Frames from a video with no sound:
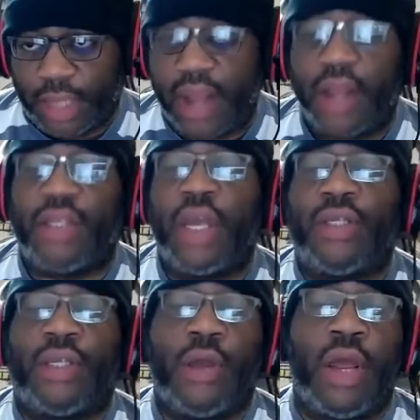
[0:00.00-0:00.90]

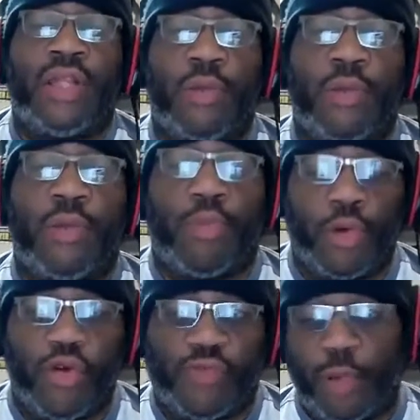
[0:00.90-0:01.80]
it's
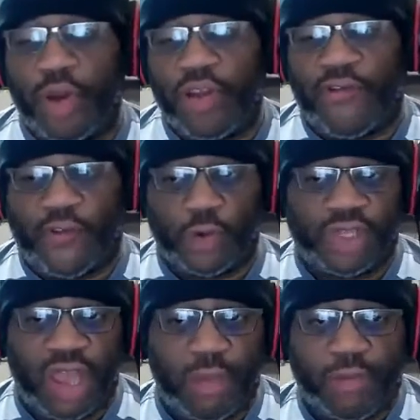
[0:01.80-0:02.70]
improved, but when it first
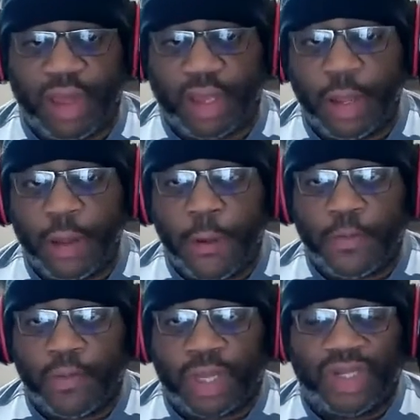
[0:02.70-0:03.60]
came up,
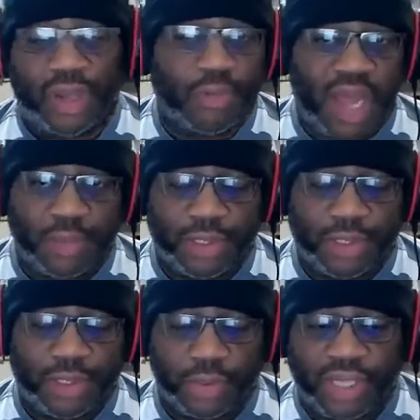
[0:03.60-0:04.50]
sometimes
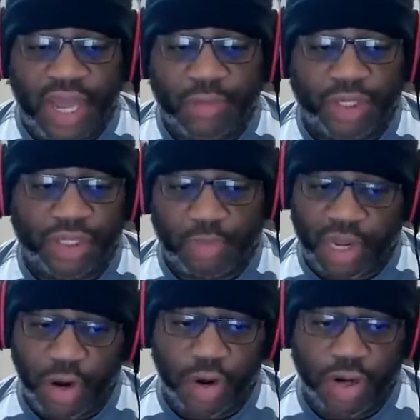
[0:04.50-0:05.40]
those games just
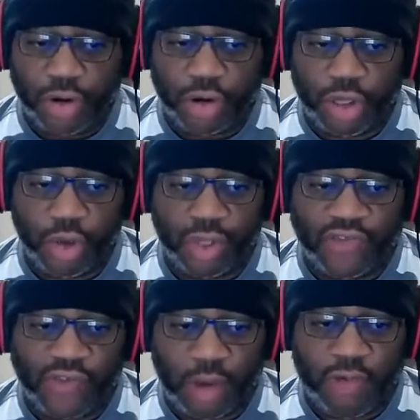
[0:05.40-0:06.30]
appeared in your queue as
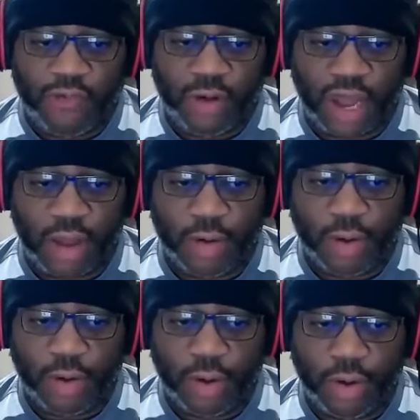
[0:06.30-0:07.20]
available for
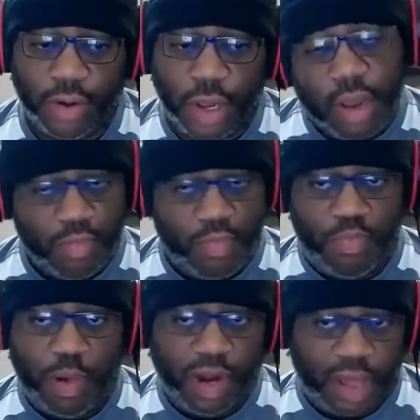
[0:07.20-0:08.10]
download,
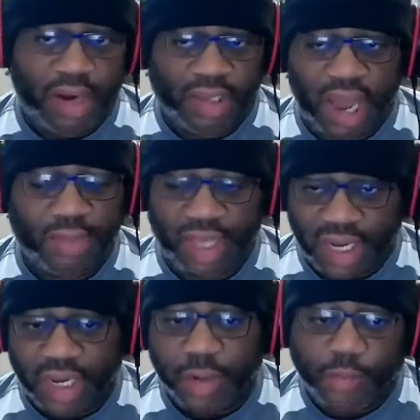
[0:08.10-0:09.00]
but a lot of times they
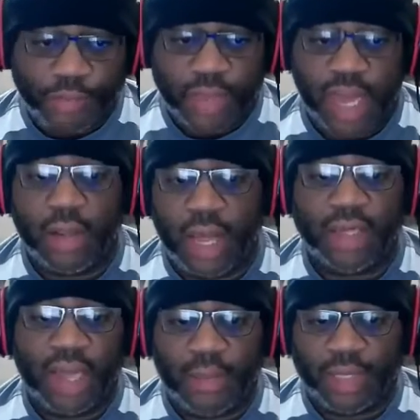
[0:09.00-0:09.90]
didn't. And a lot
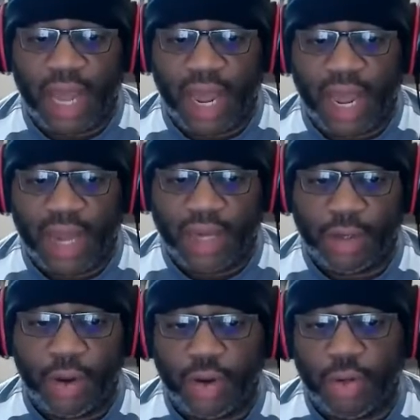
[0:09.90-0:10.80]
of times I had to
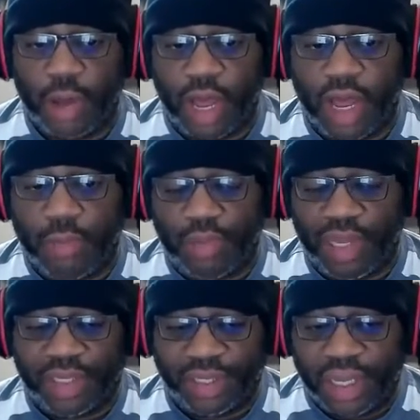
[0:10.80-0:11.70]
go to my
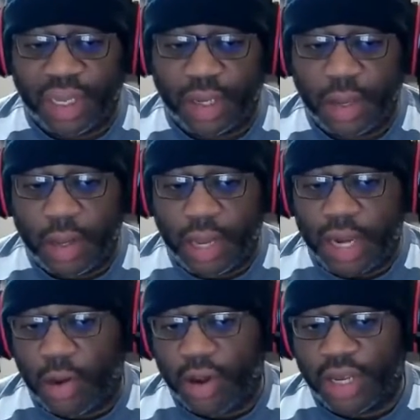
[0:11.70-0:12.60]
PC
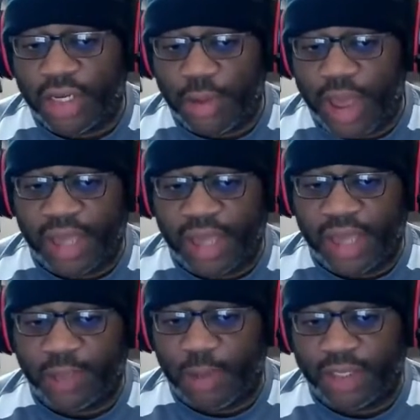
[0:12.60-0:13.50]
and log into my
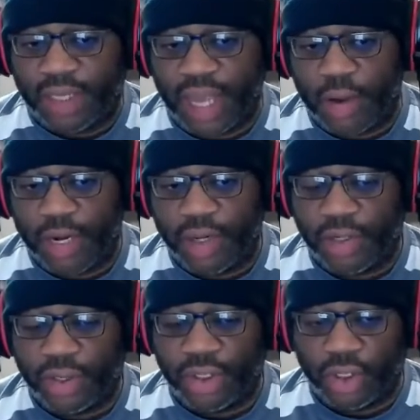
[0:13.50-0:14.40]
Xbox account into
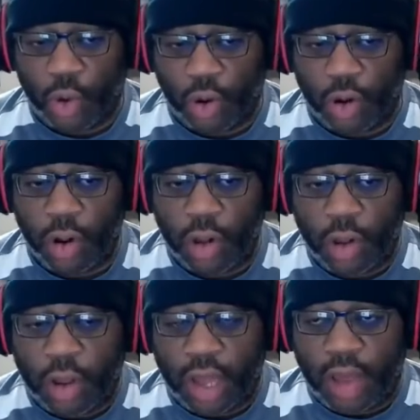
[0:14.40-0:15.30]
the store
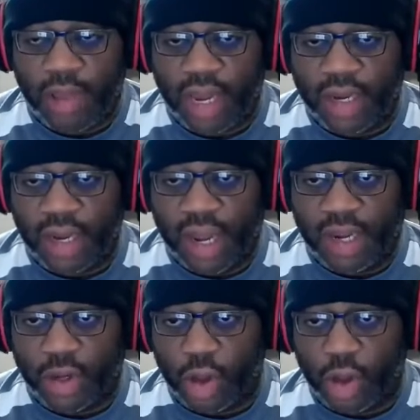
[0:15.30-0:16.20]

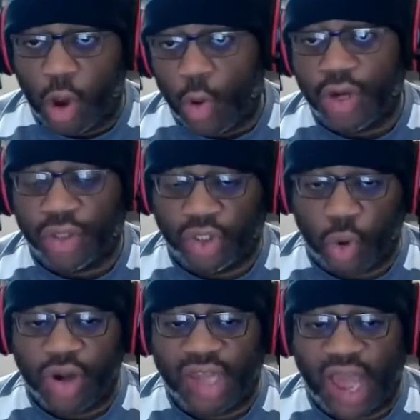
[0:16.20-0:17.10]
and go into the store
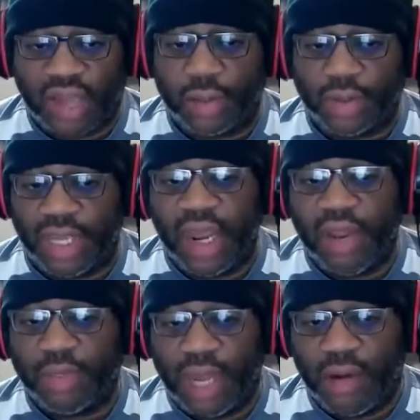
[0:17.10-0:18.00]
and tag those
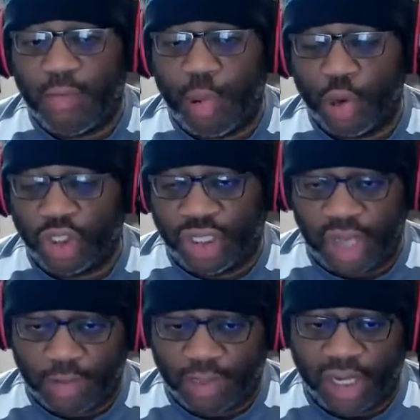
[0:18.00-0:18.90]
games and push
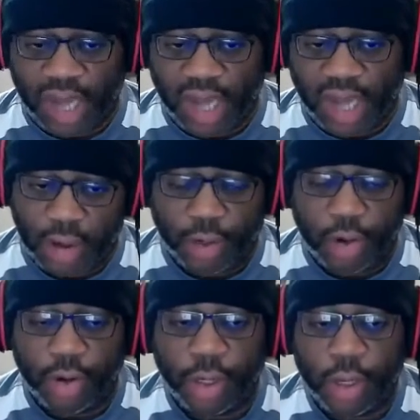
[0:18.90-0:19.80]
them to
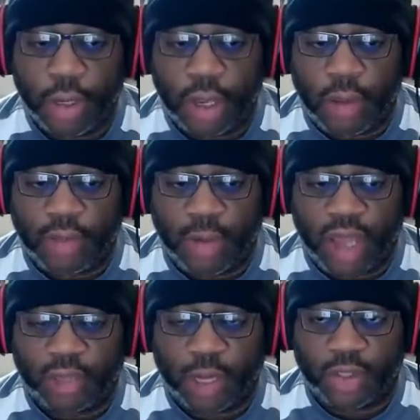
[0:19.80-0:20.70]
download to my
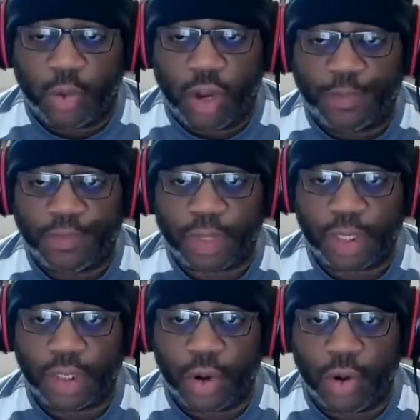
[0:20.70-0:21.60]
Xbox One.
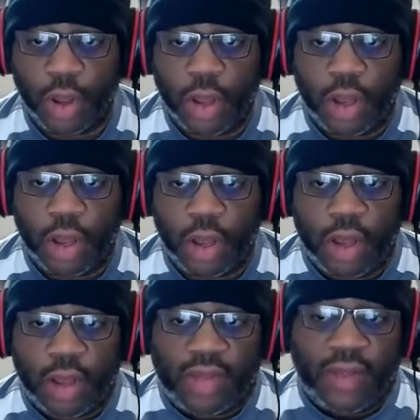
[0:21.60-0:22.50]
So
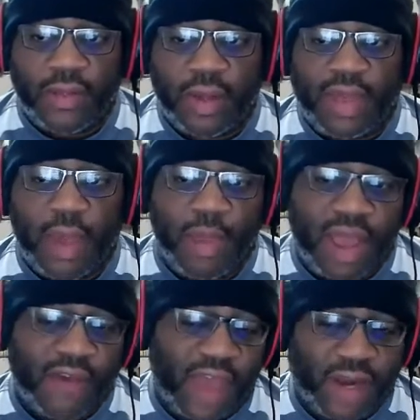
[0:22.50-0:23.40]
that may
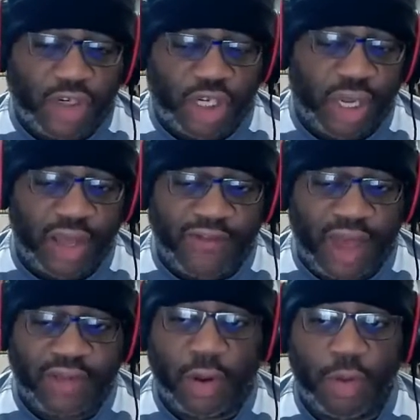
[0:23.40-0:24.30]
have had a chilling
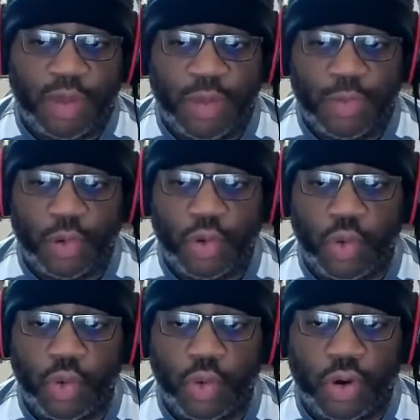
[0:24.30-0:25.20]
effect on people
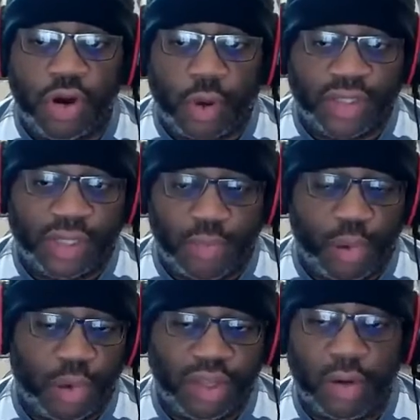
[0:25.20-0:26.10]
who were interested in
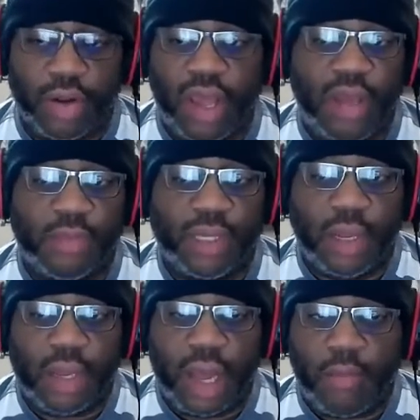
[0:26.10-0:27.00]
pulling their games,
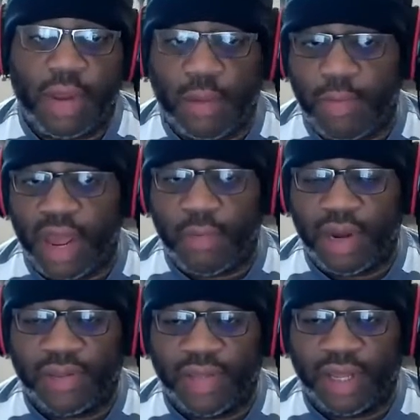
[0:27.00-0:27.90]
and it may have
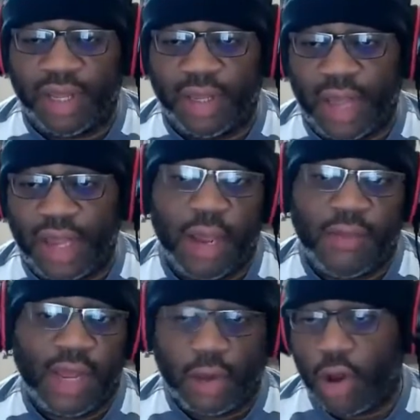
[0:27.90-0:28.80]
been a thing
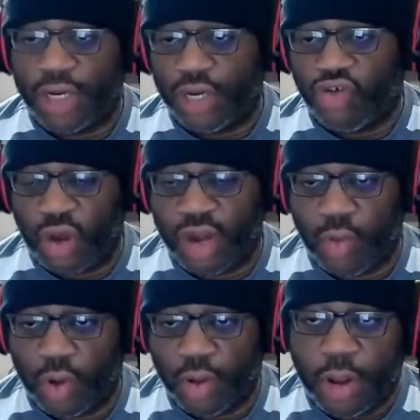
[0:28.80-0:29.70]
they logged in and tried it.